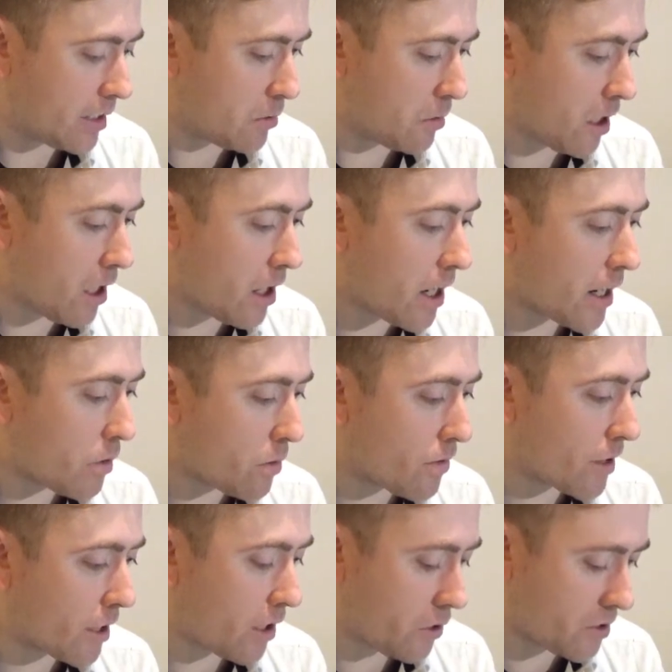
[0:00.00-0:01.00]
Alright, we're
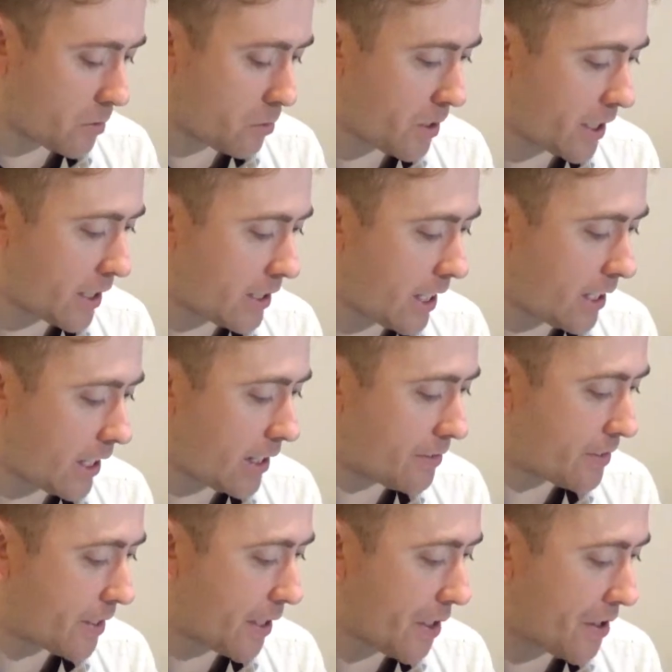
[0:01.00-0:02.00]
close to bringing that
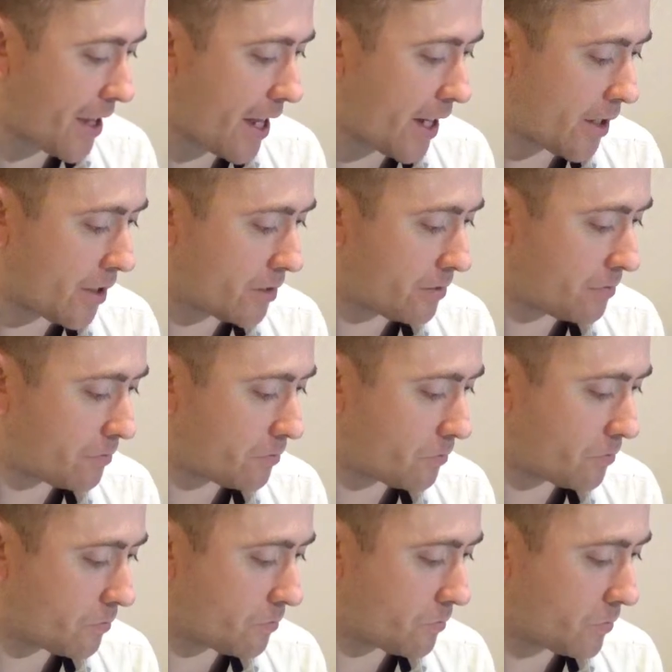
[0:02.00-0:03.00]
left tower down.
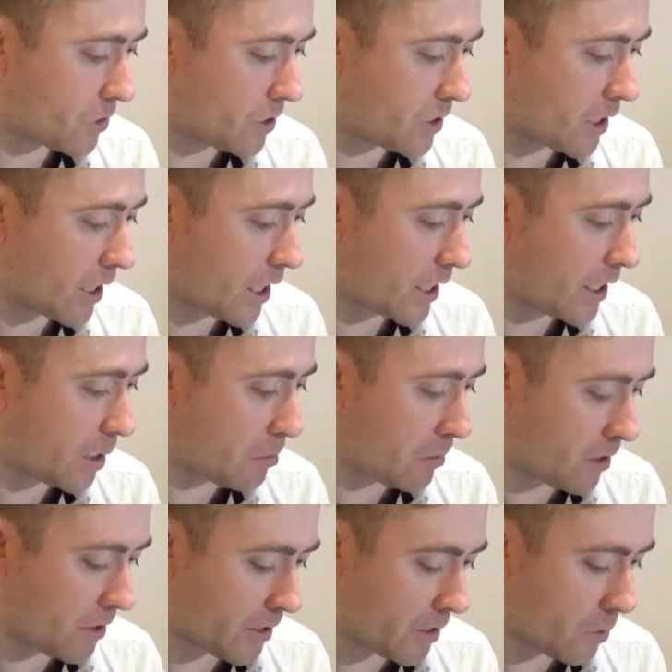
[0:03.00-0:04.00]
Just gotta keep
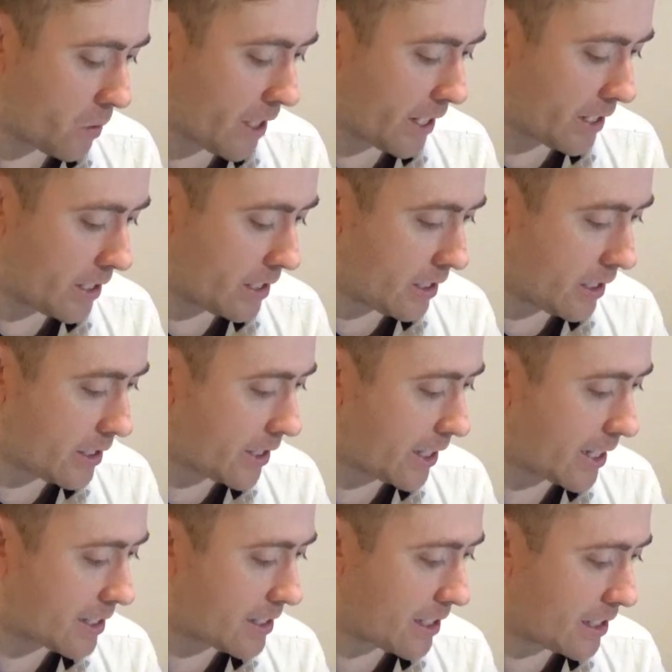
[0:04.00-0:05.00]
plugging away at it. I think
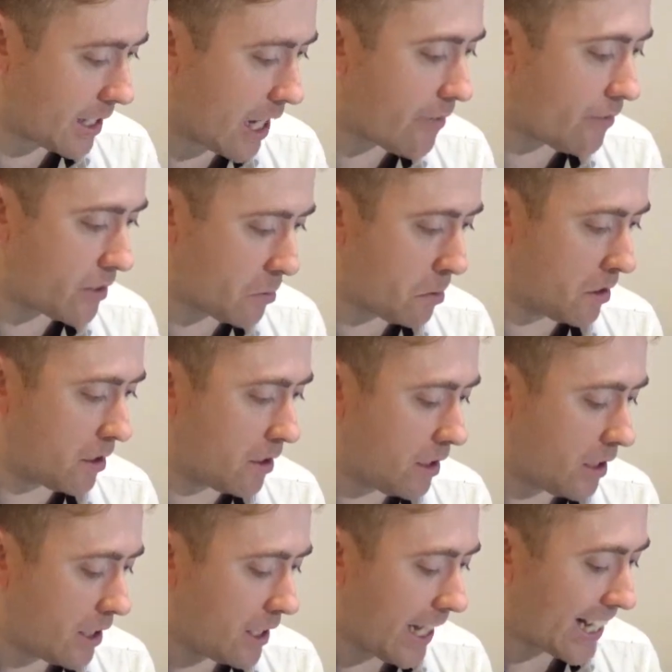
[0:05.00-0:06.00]
that's an inevitable
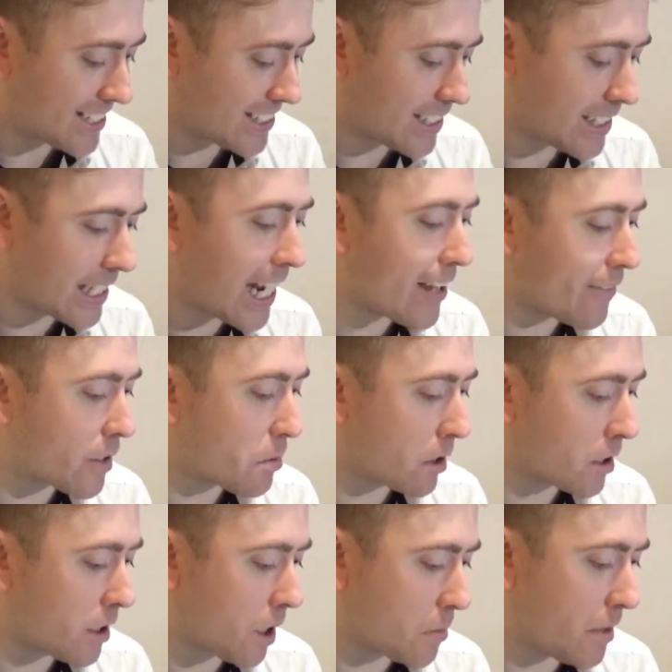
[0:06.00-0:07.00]

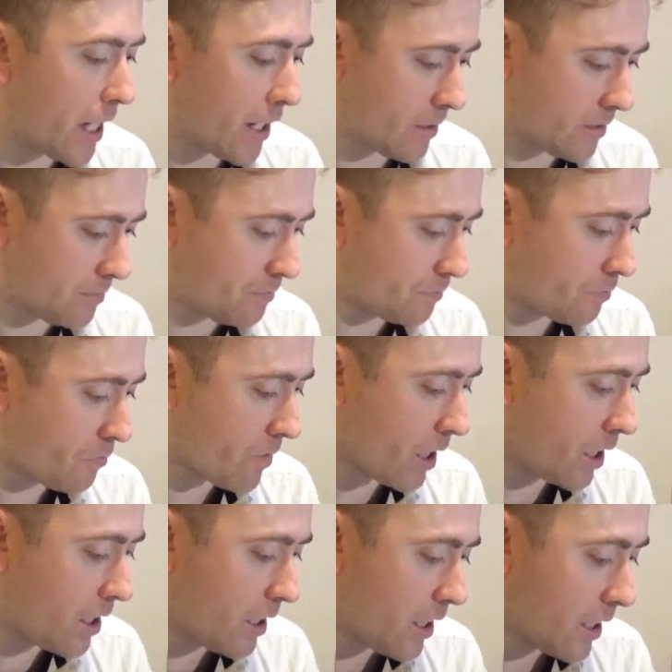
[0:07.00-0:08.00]
come down.
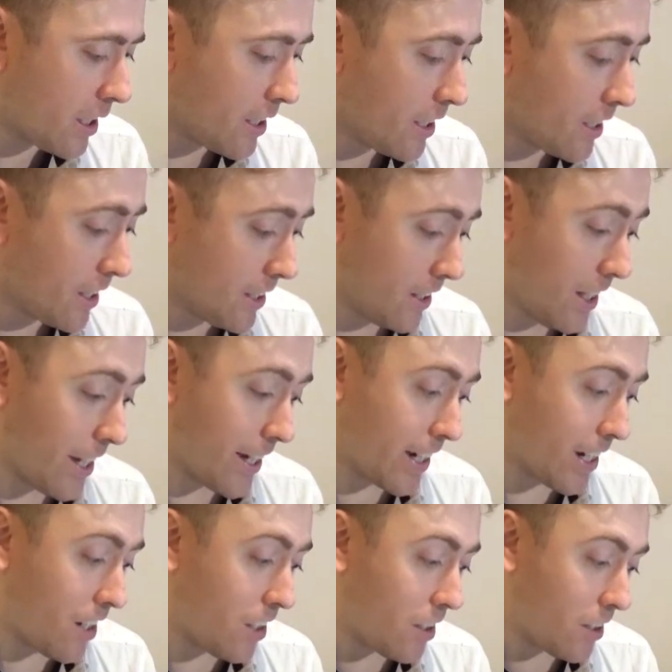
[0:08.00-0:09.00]

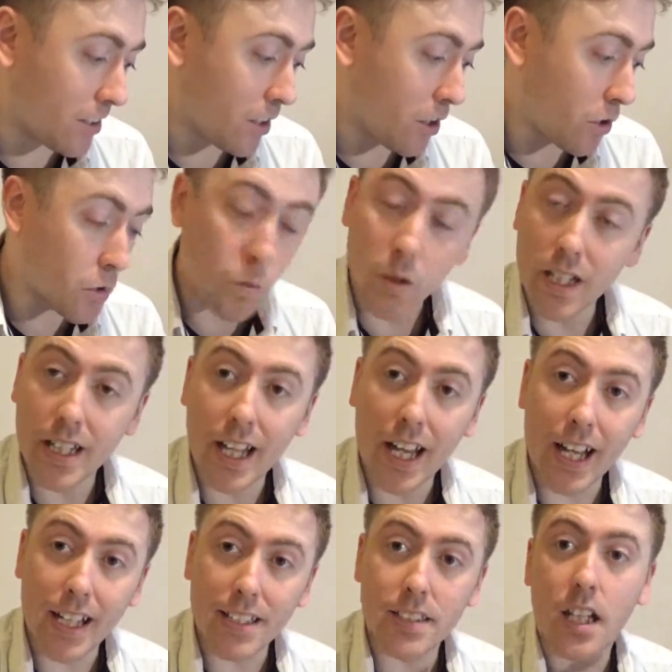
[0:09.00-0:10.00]
Like all those
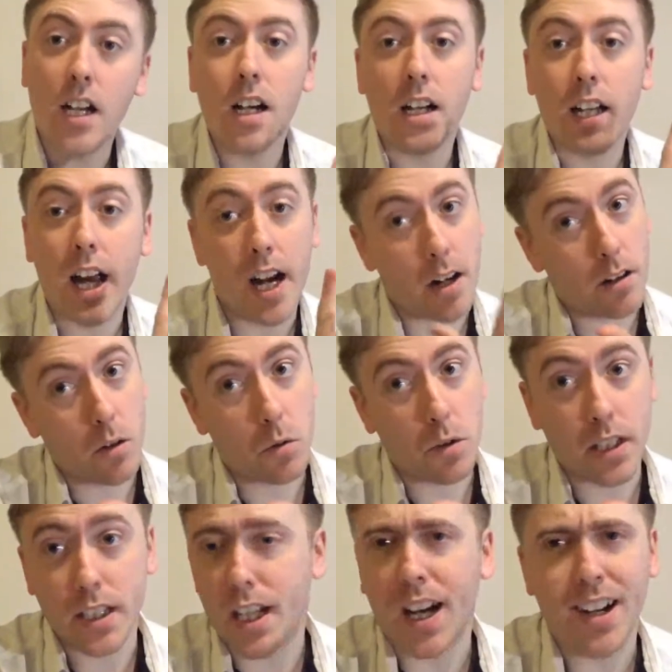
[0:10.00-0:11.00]
weekends on
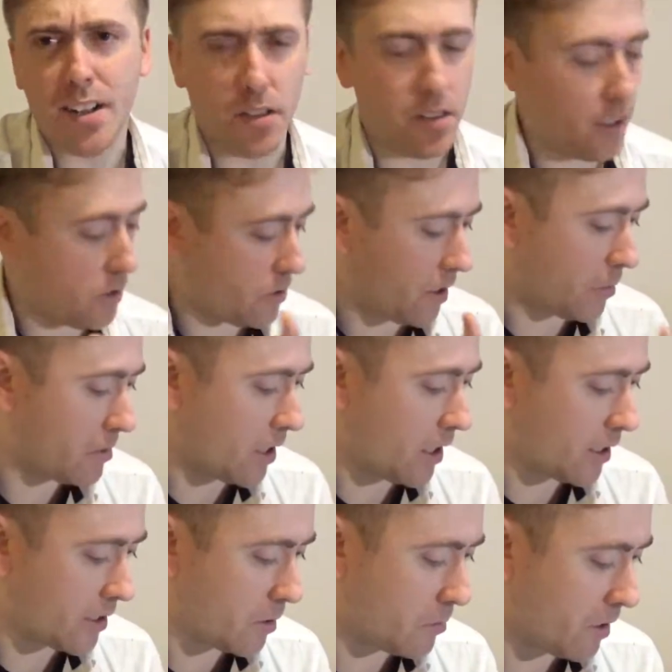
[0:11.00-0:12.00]
heroin. I don't know what I'm
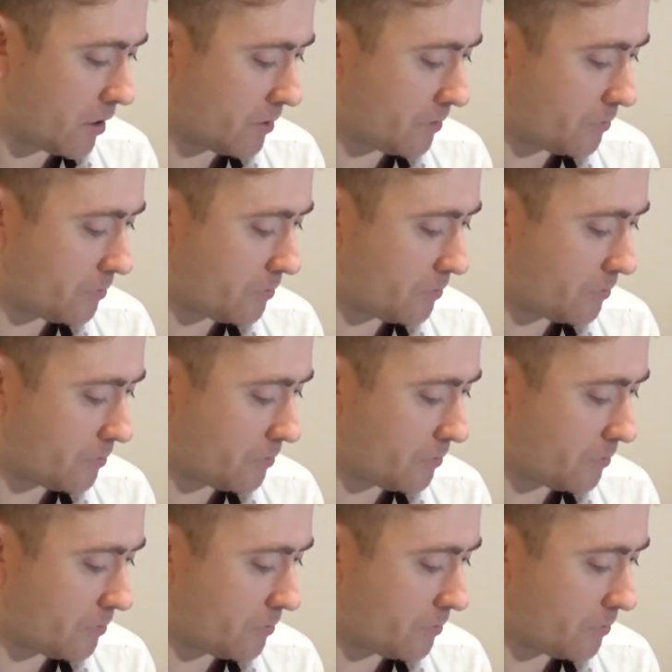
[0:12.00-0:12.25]
talking about.